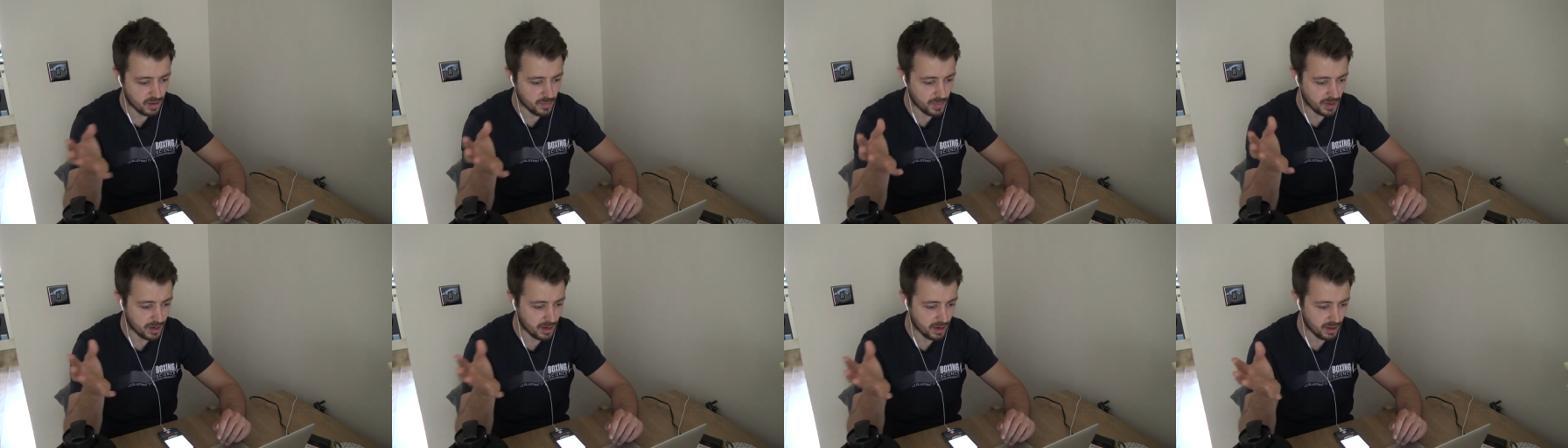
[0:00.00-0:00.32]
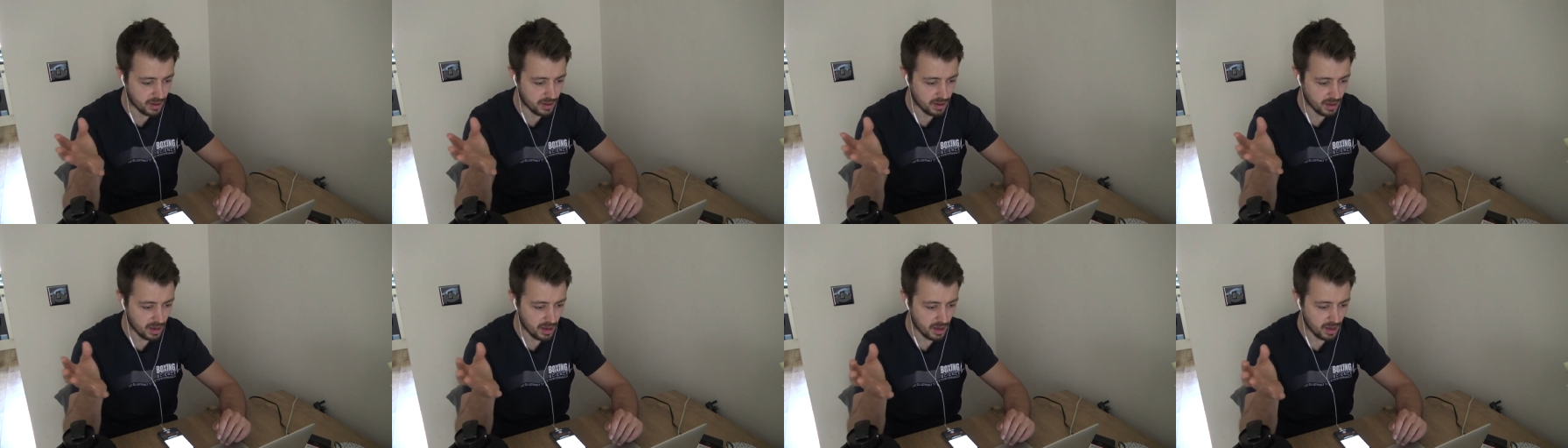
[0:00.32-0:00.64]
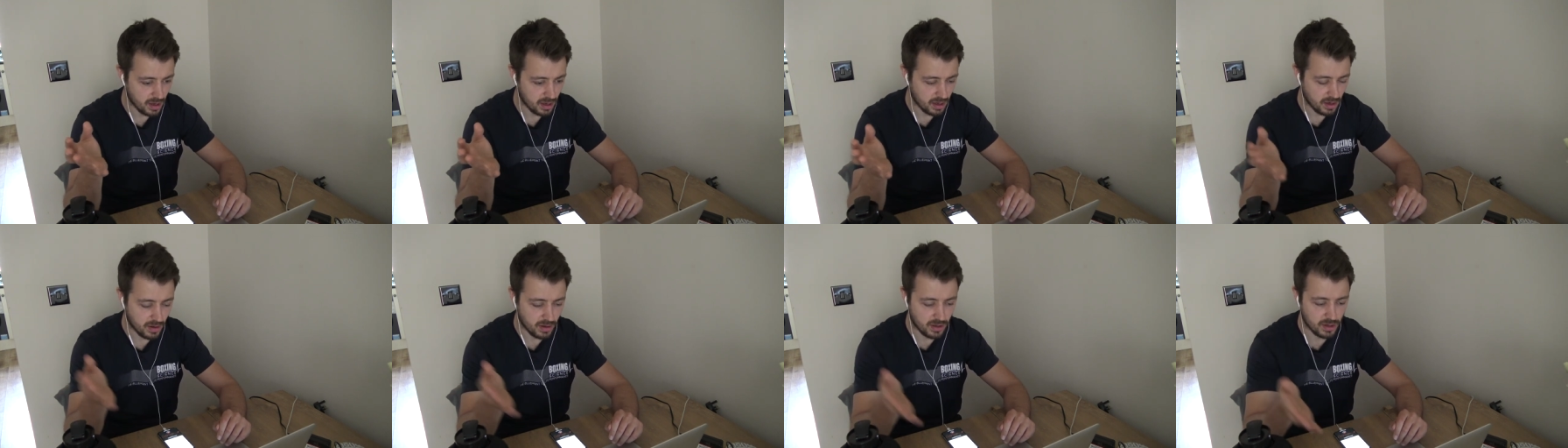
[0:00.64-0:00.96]
Because
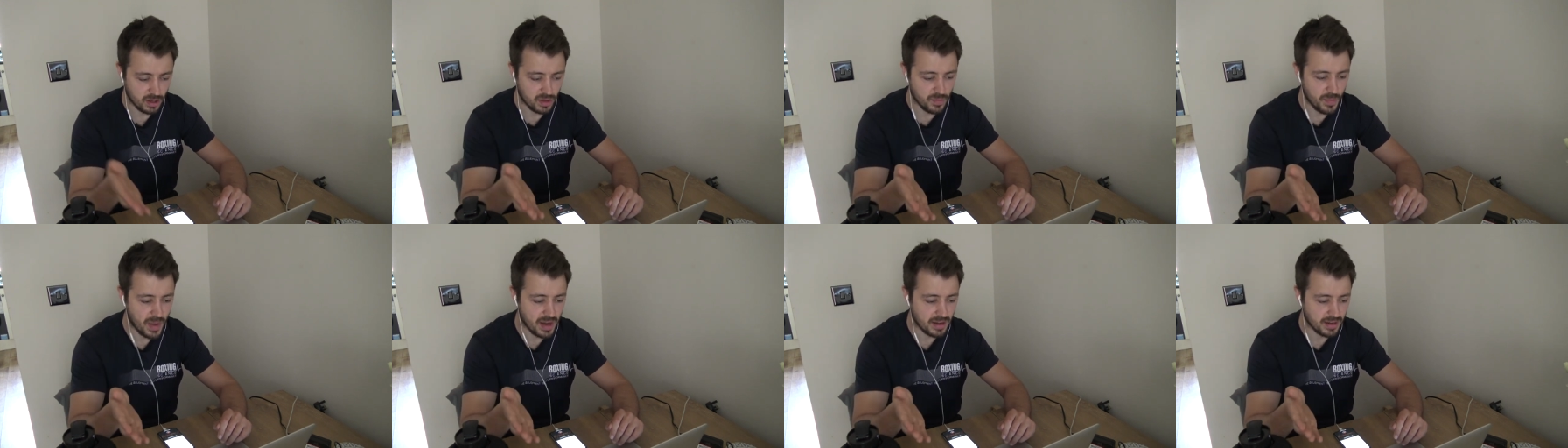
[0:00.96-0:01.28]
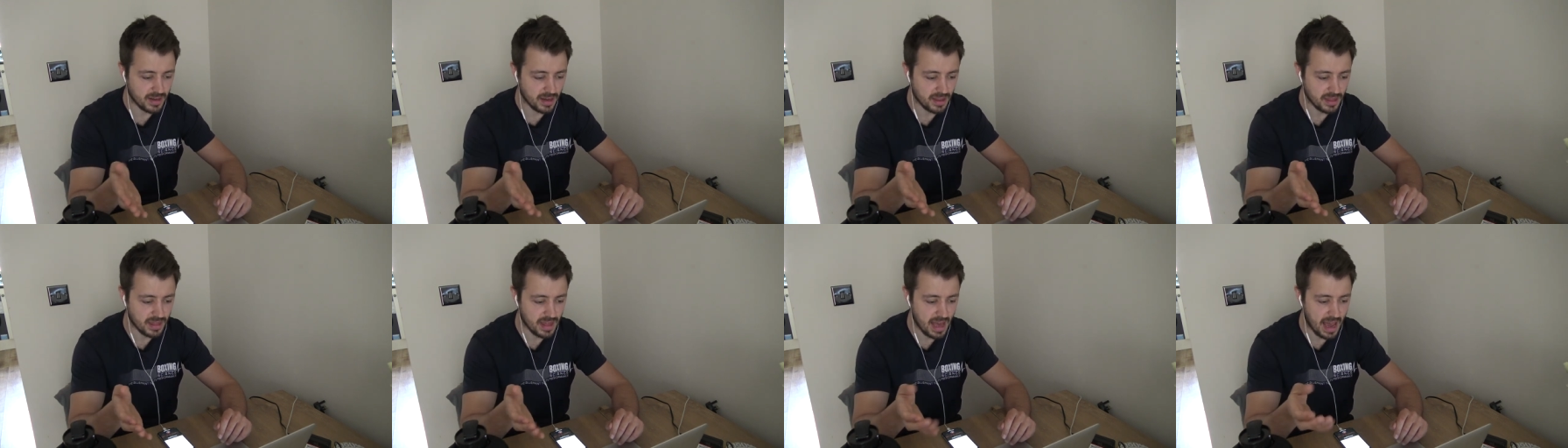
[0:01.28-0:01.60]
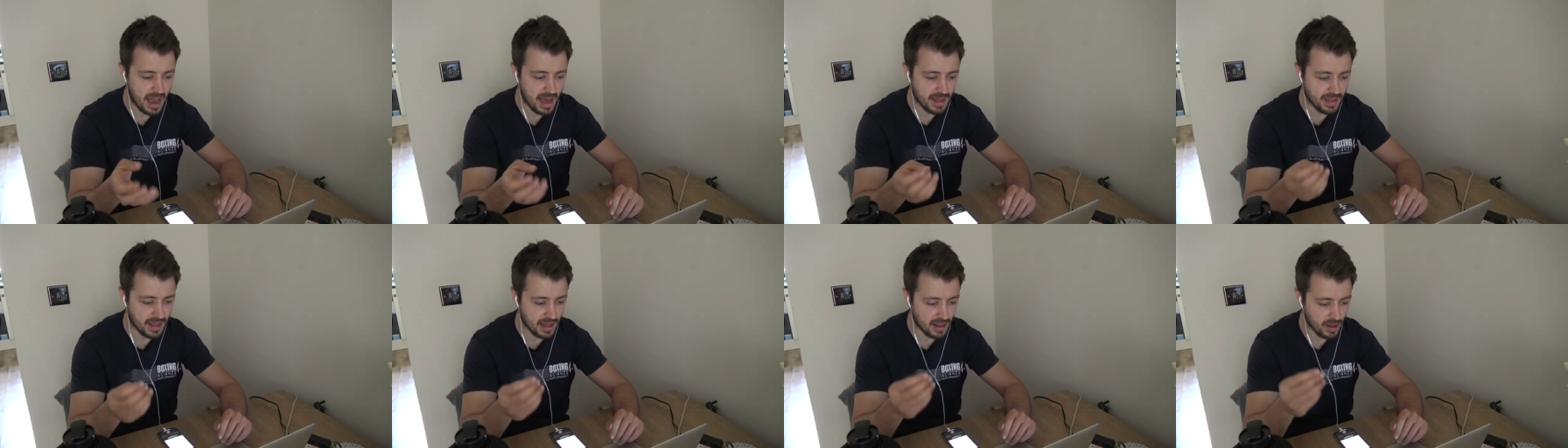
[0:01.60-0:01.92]
you just mentioned
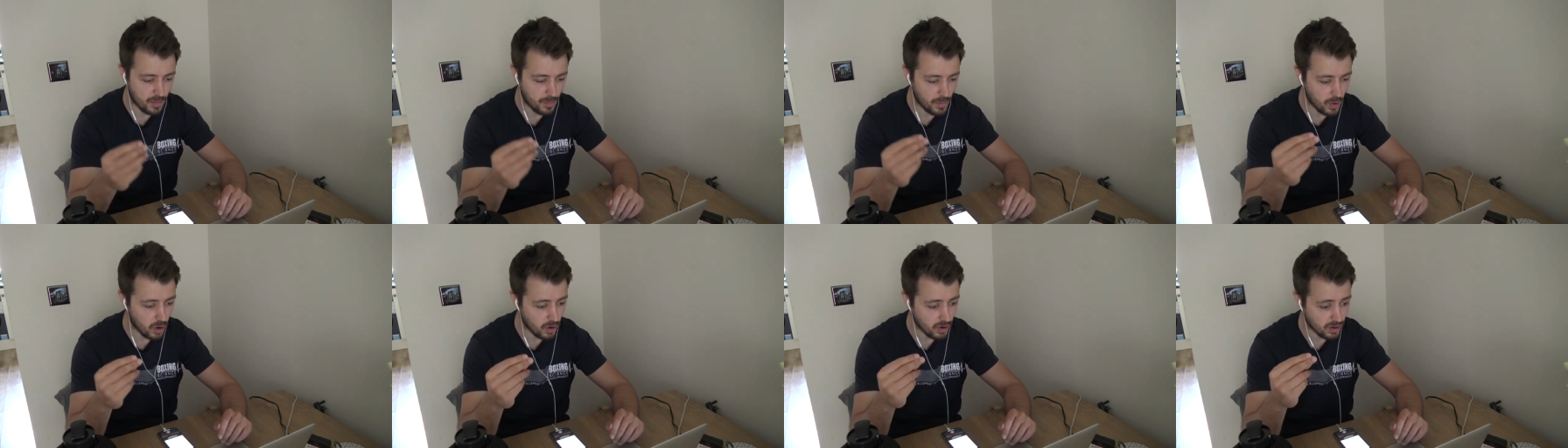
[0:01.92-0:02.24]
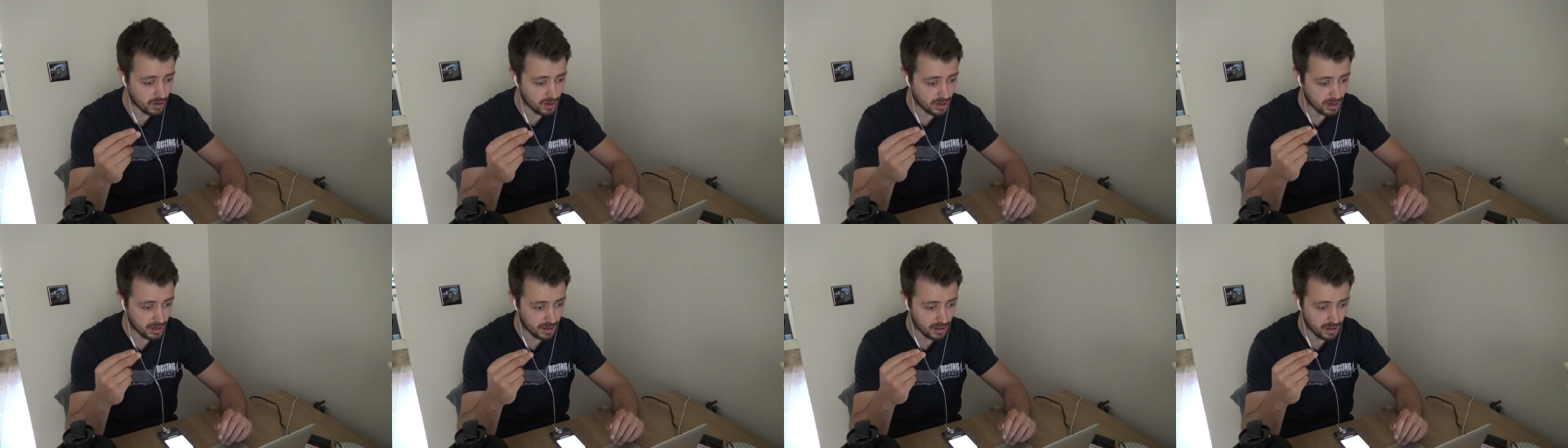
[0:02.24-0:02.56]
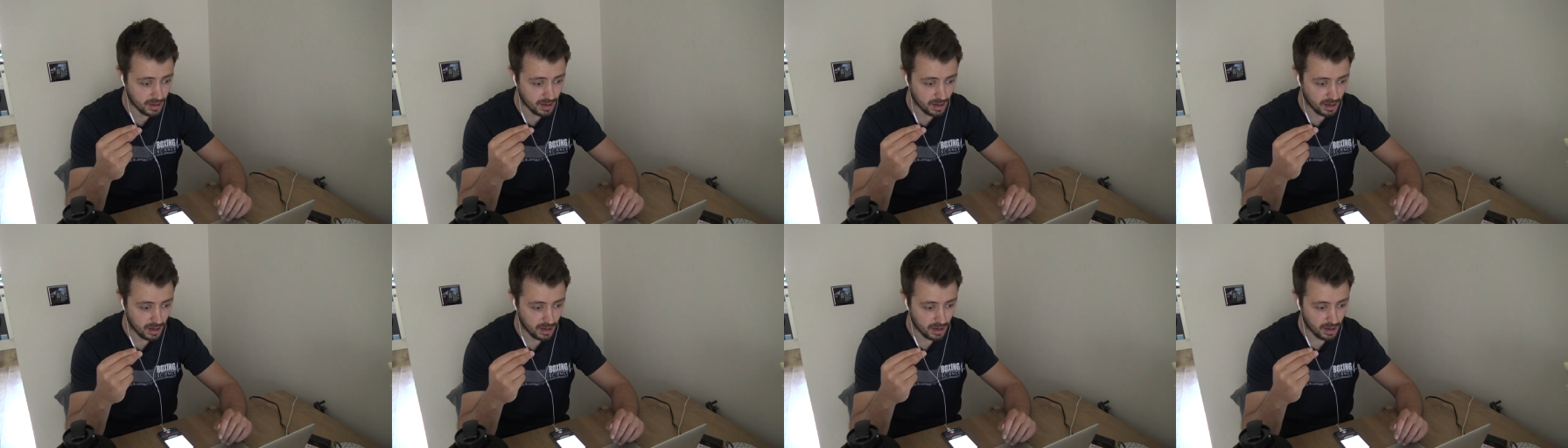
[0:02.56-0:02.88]
there that the punch is